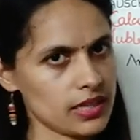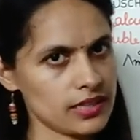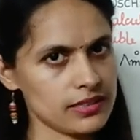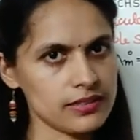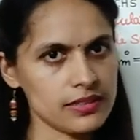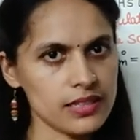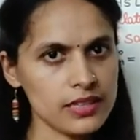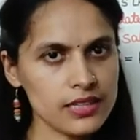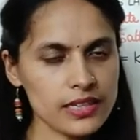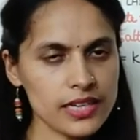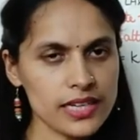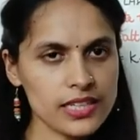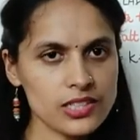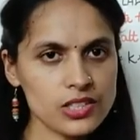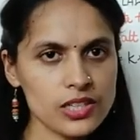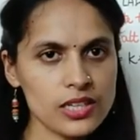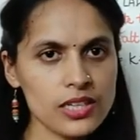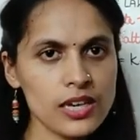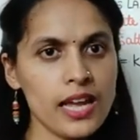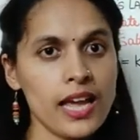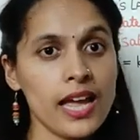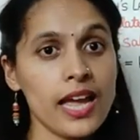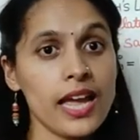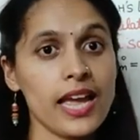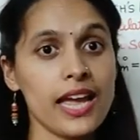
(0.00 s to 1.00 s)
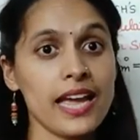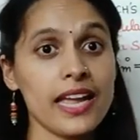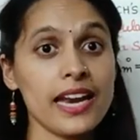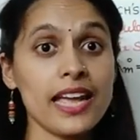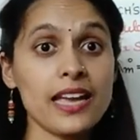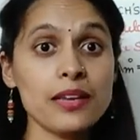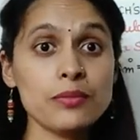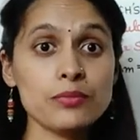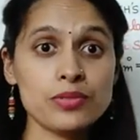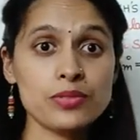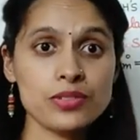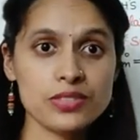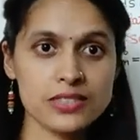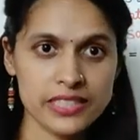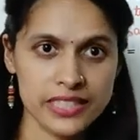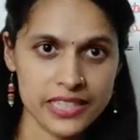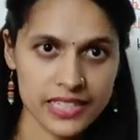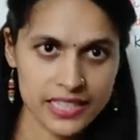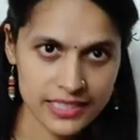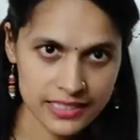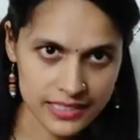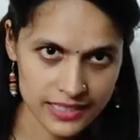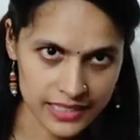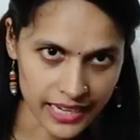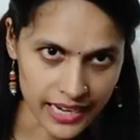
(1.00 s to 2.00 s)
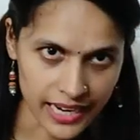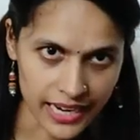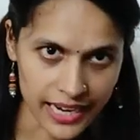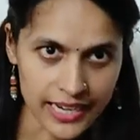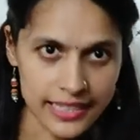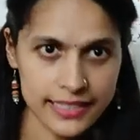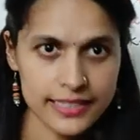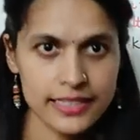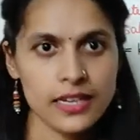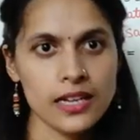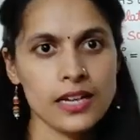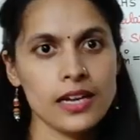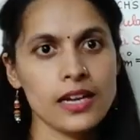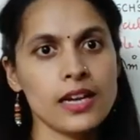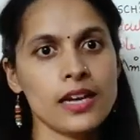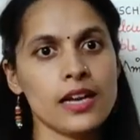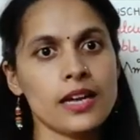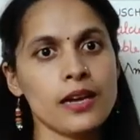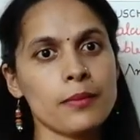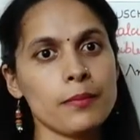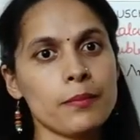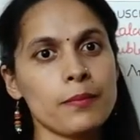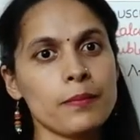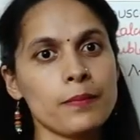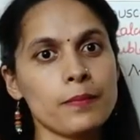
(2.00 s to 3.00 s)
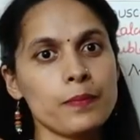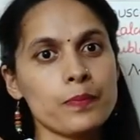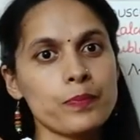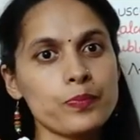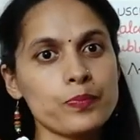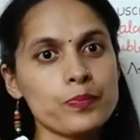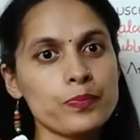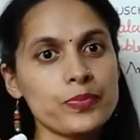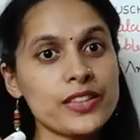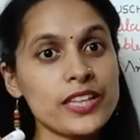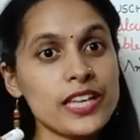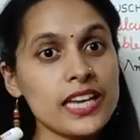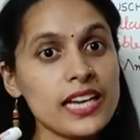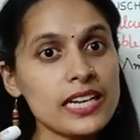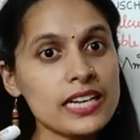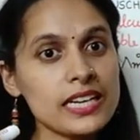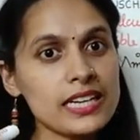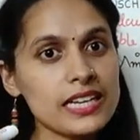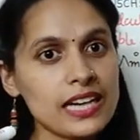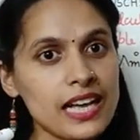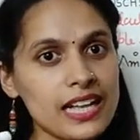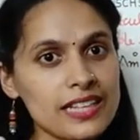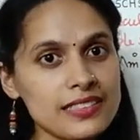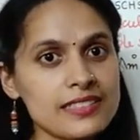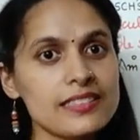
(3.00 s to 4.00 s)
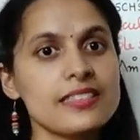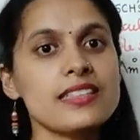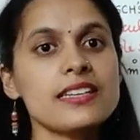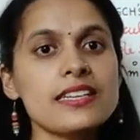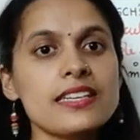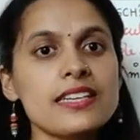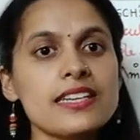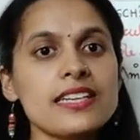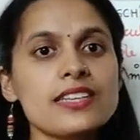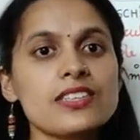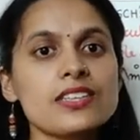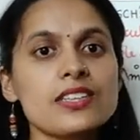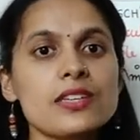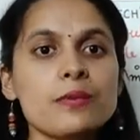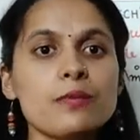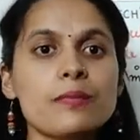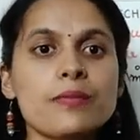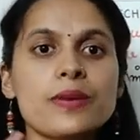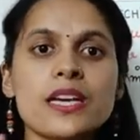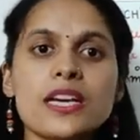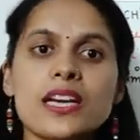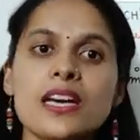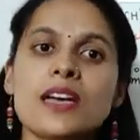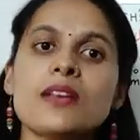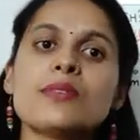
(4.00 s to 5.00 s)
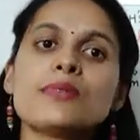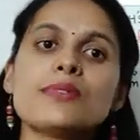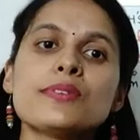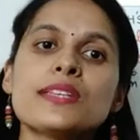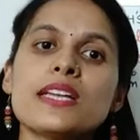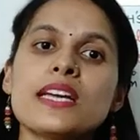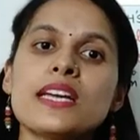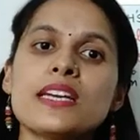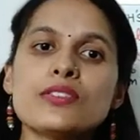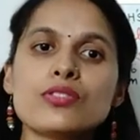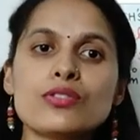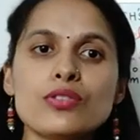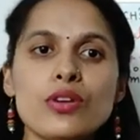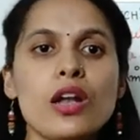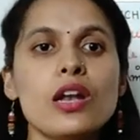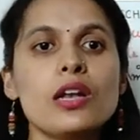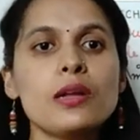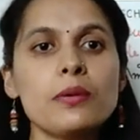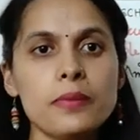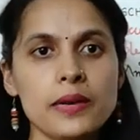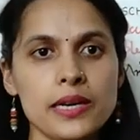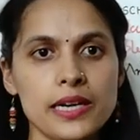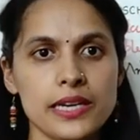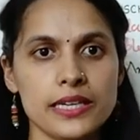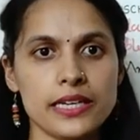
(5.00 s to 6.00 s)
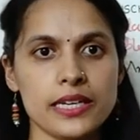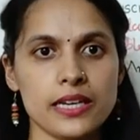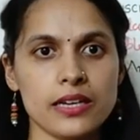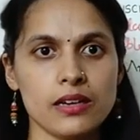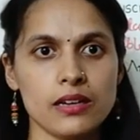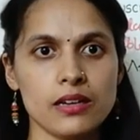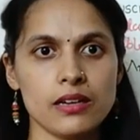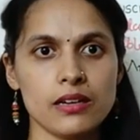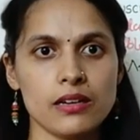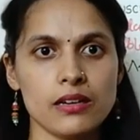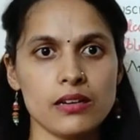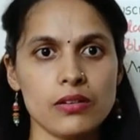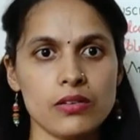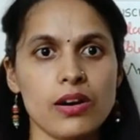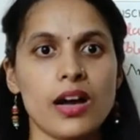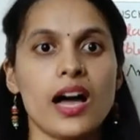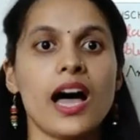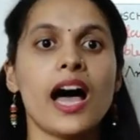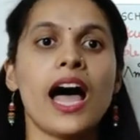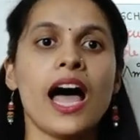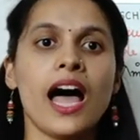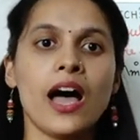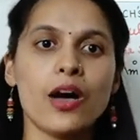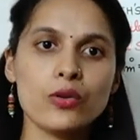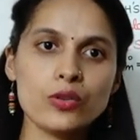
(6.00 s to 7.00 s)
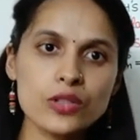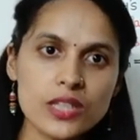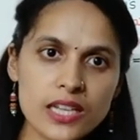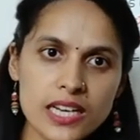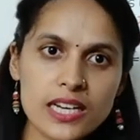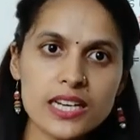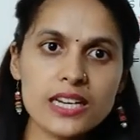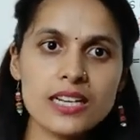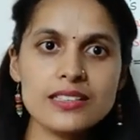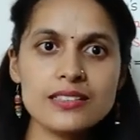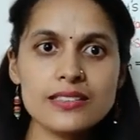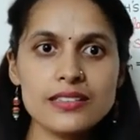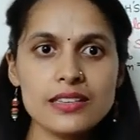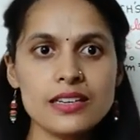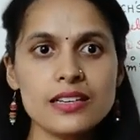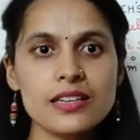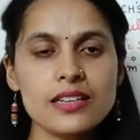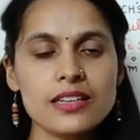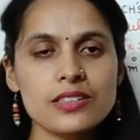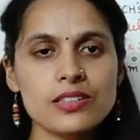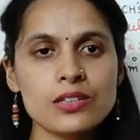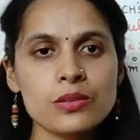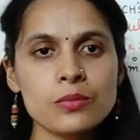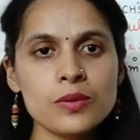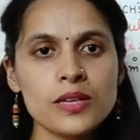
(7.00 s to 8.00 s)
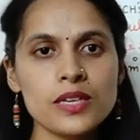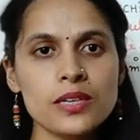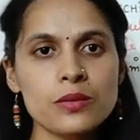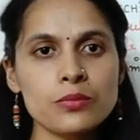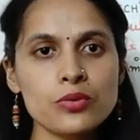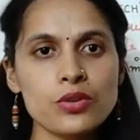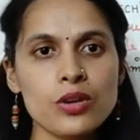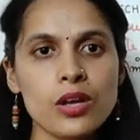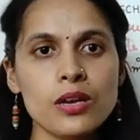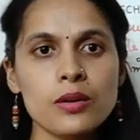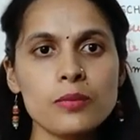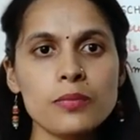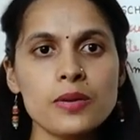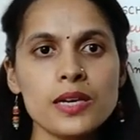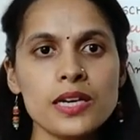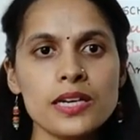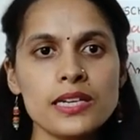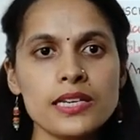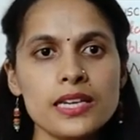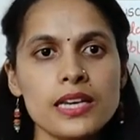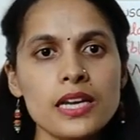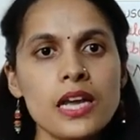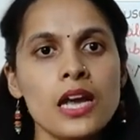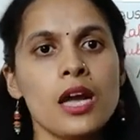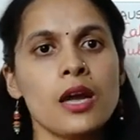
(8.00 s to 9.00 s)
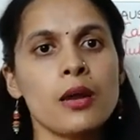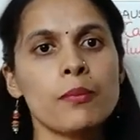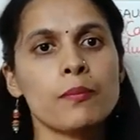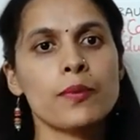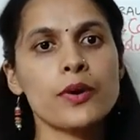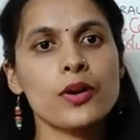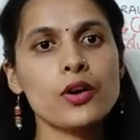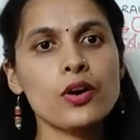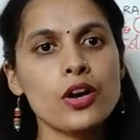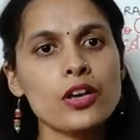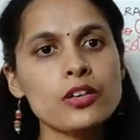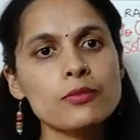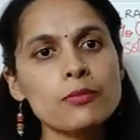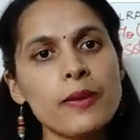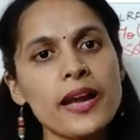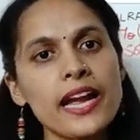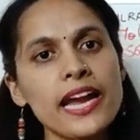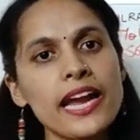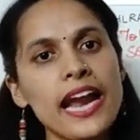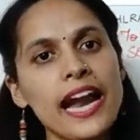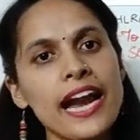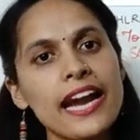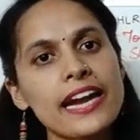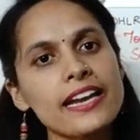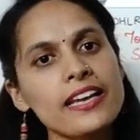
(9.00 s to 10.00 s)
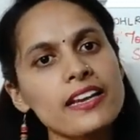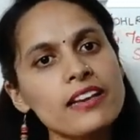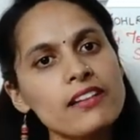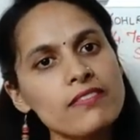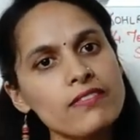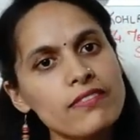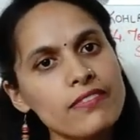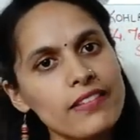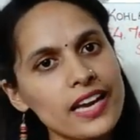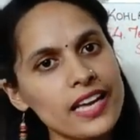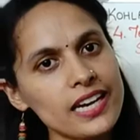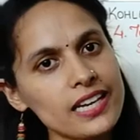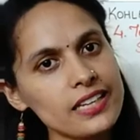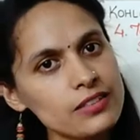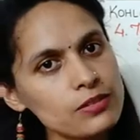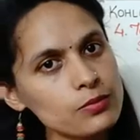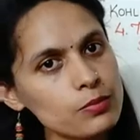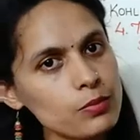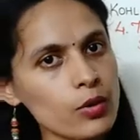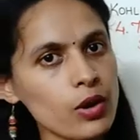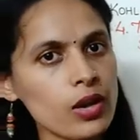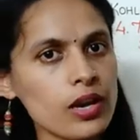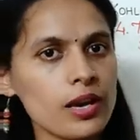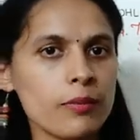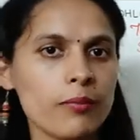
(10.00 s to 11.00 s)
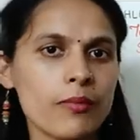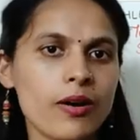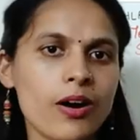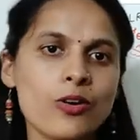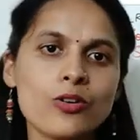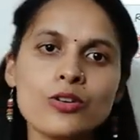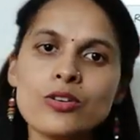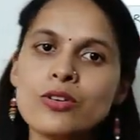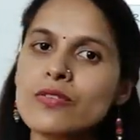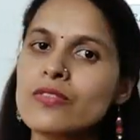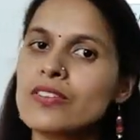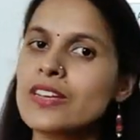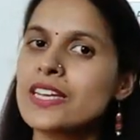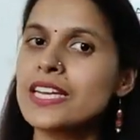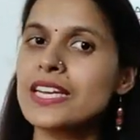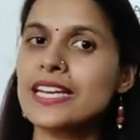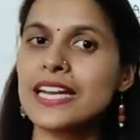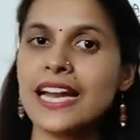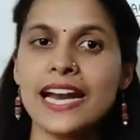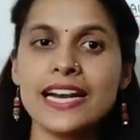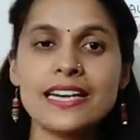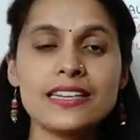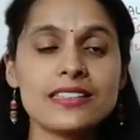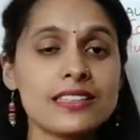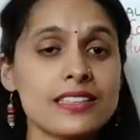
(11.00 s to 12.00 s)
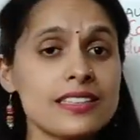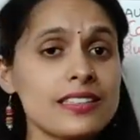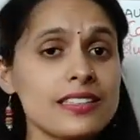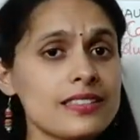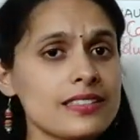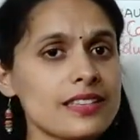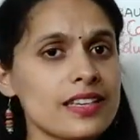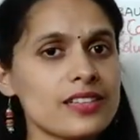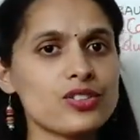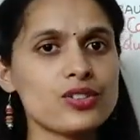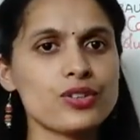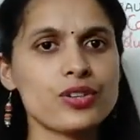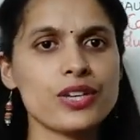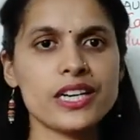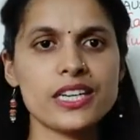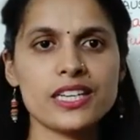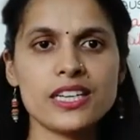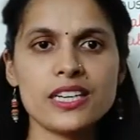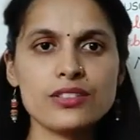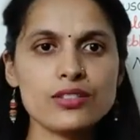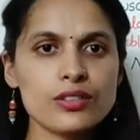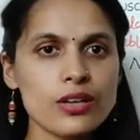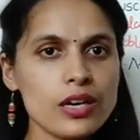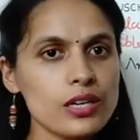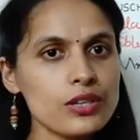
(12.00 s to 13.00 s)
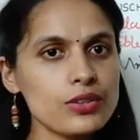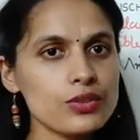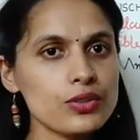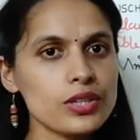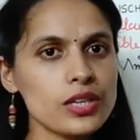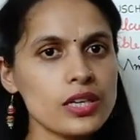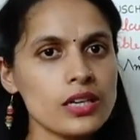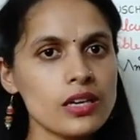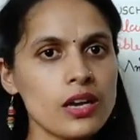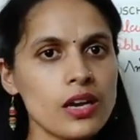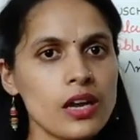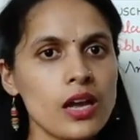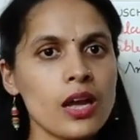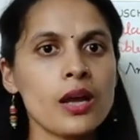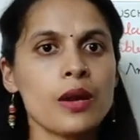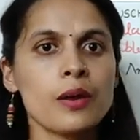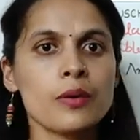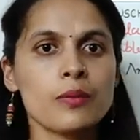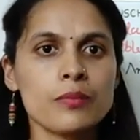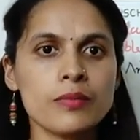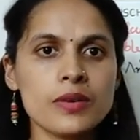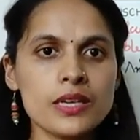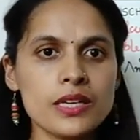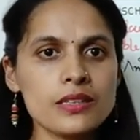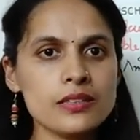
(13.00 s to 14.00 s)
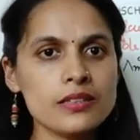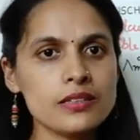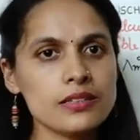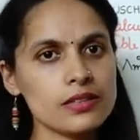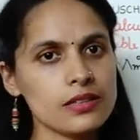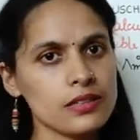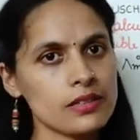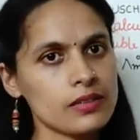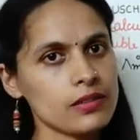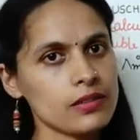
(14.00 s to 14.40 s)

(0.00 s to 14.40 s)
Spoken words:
concentration, and I am saying that their concentration becomes their solubility. How their concentration becomes solubility? Because by adding a very small amount we get the saturated solution, means